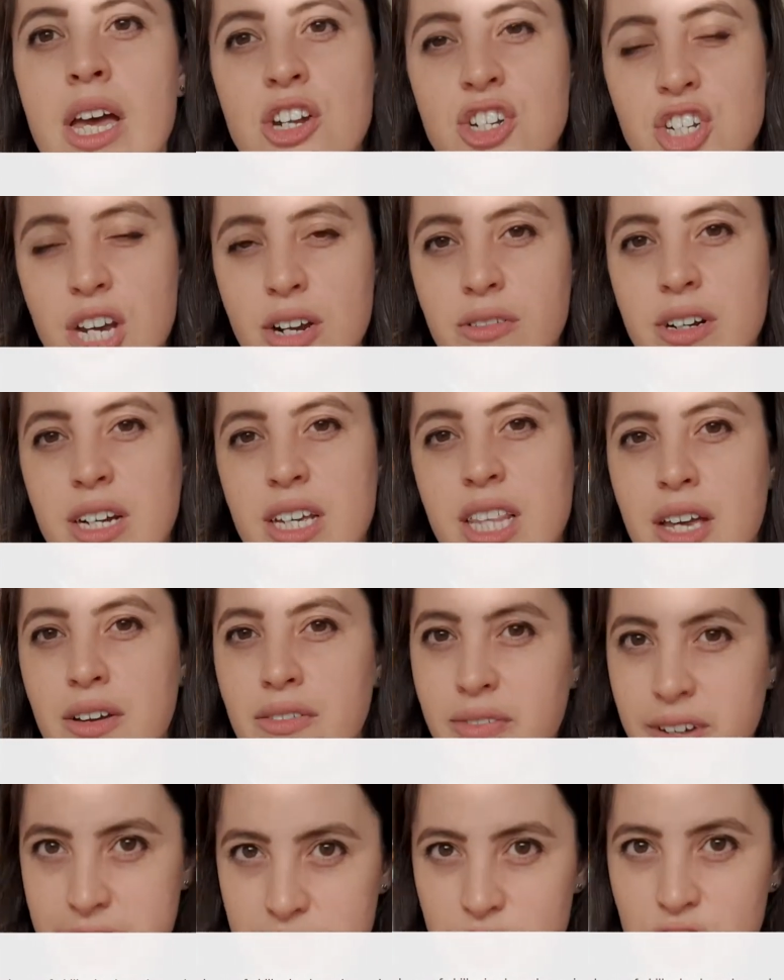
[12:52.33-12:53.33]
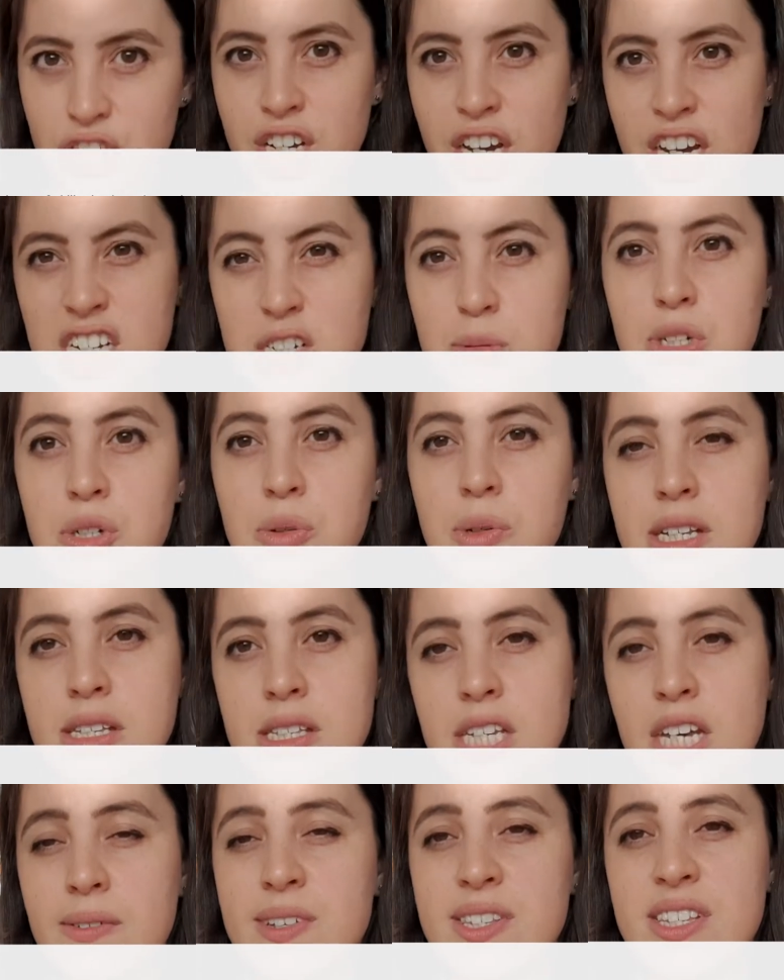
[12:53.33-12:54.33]
Generally, they flit and change between
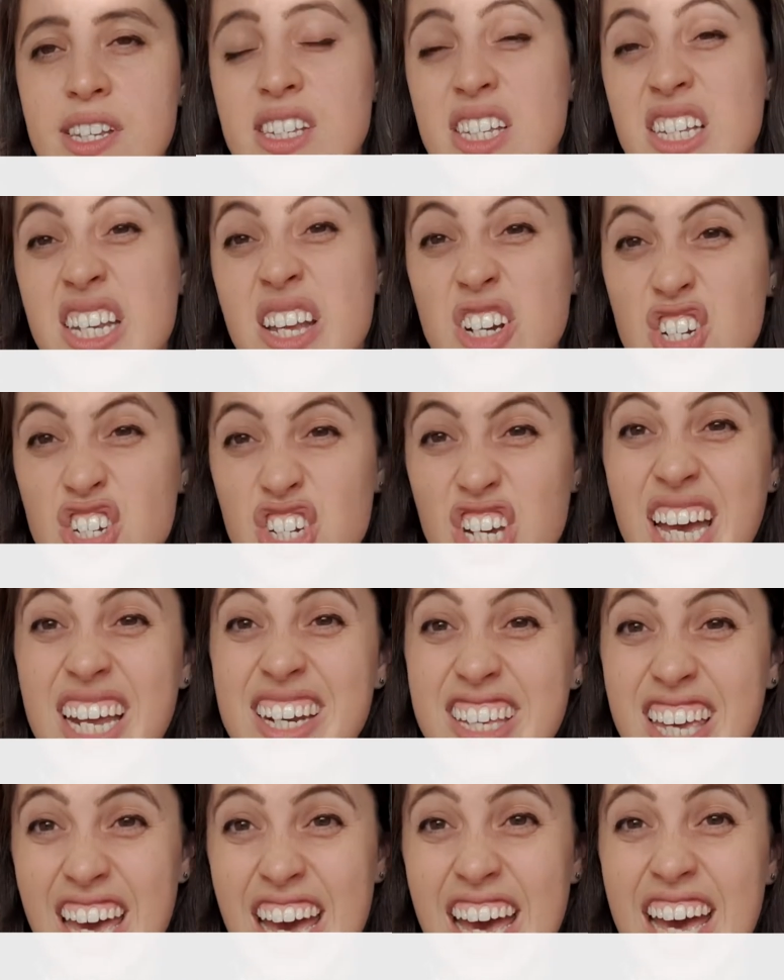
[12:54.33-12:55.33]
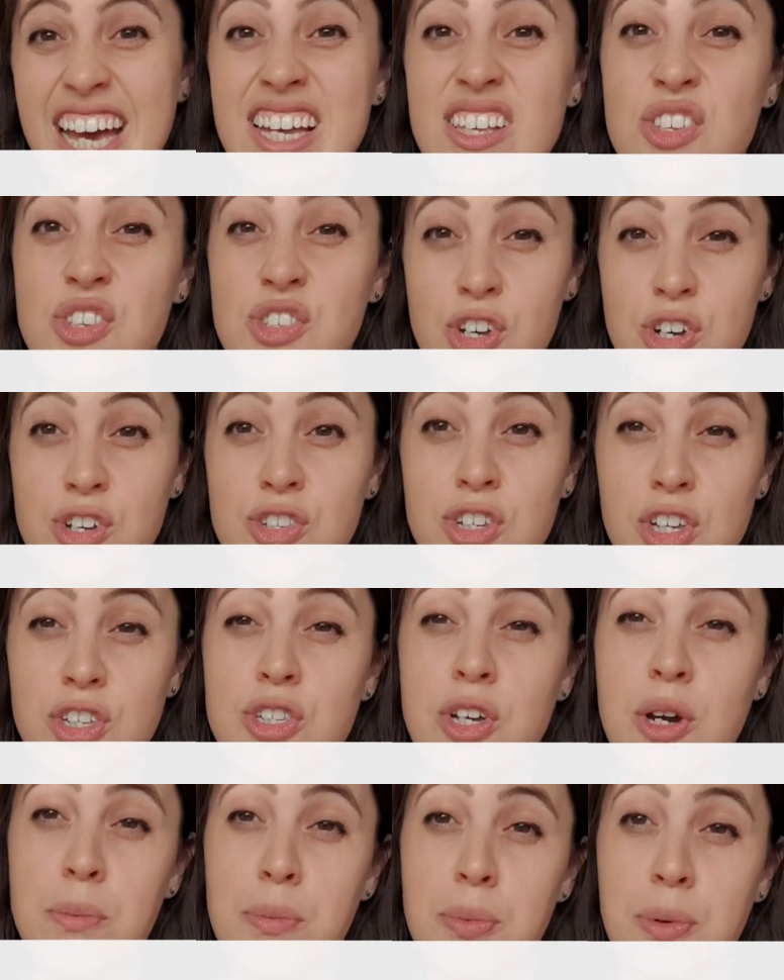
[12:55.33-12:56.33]
services and shared care is so, so,
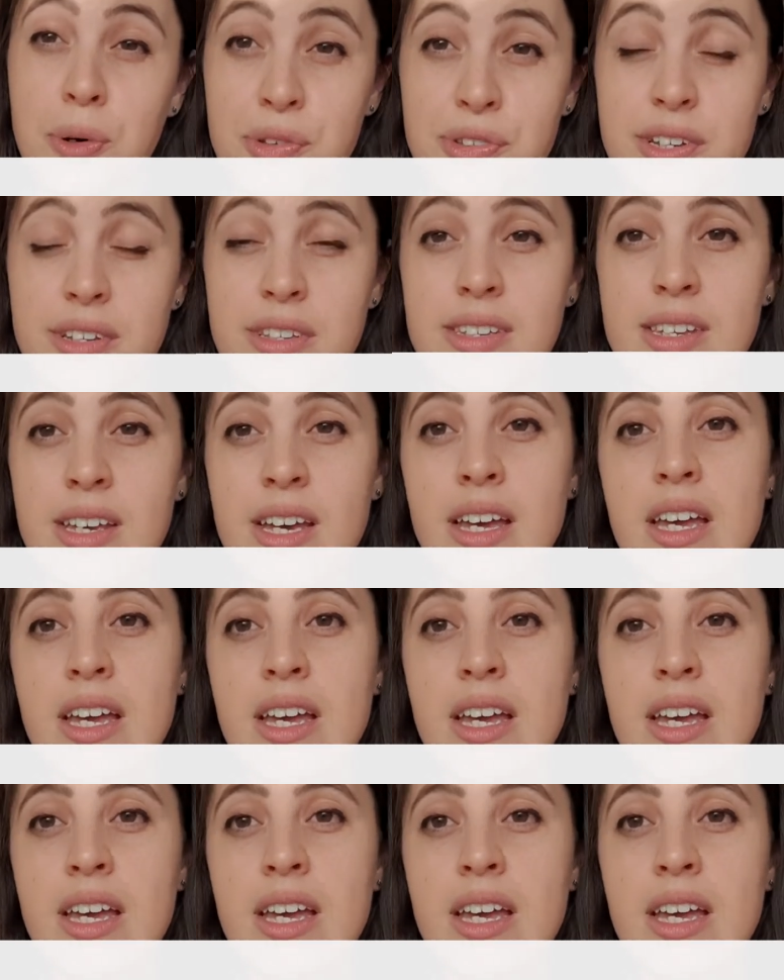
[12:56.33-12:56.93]
so important.